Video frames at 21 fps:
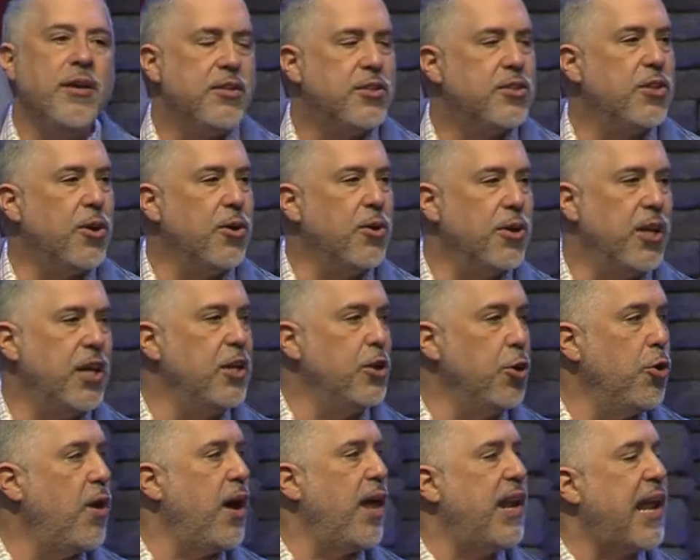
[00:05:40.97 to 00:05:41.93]
So he
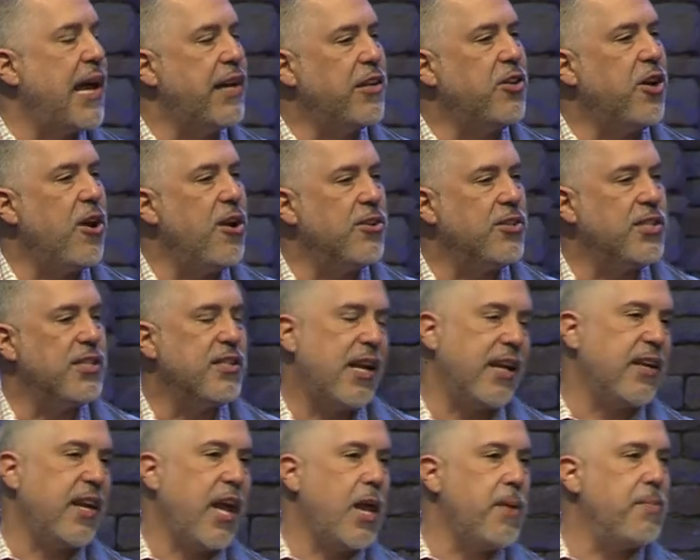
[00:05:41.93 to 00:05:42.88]
knew I like dogs, and he's
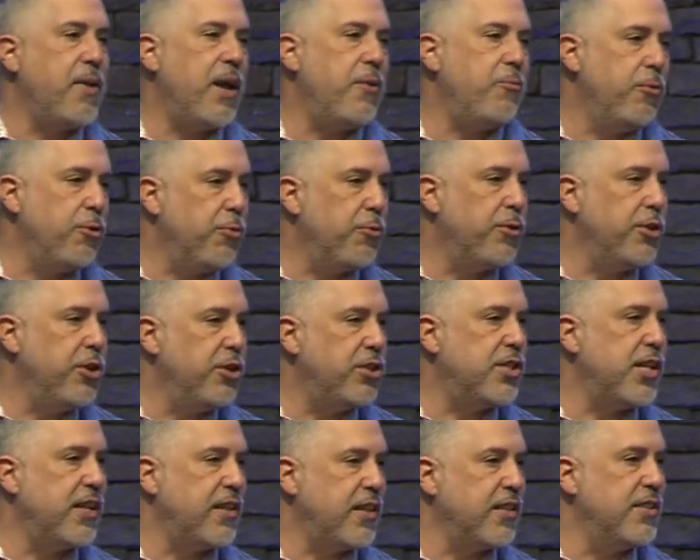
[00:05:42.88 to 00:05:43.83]
like, hey man, will, will you
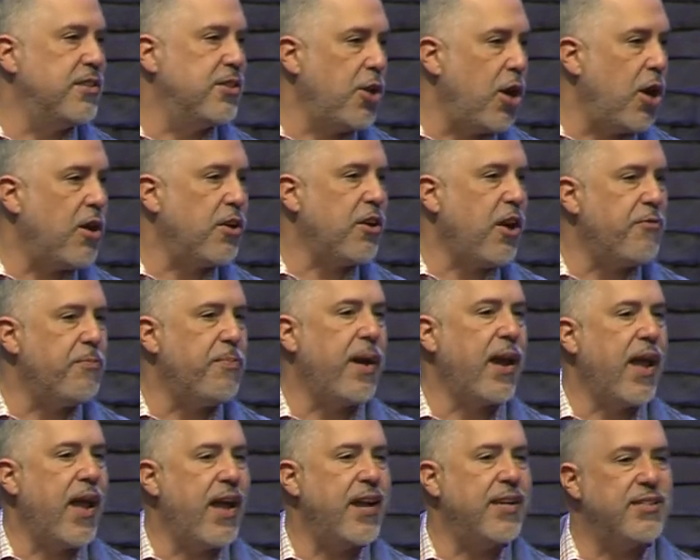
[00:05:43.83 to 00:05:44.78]
take this dog off my
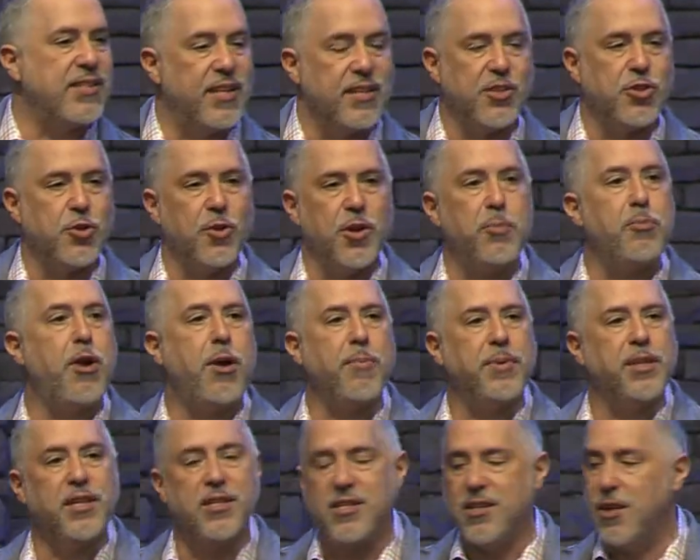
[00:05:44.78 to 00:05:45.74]
hands? And so he brought
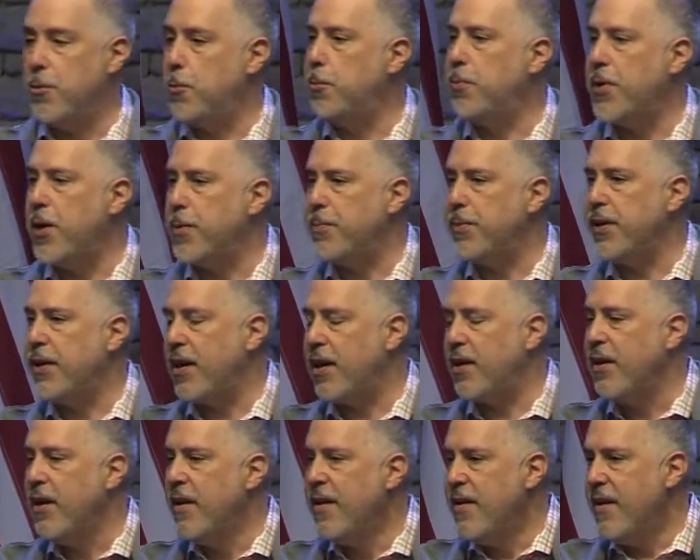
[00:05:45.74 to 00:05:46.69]
me this little puppy, and,
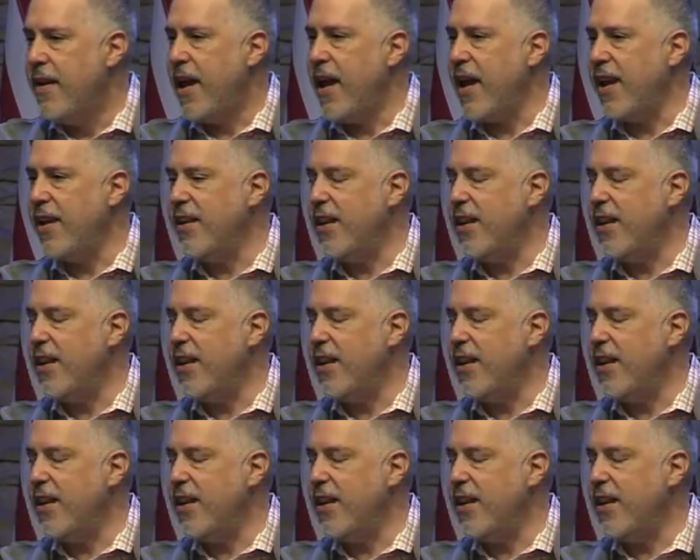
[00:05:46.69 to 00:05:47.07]
and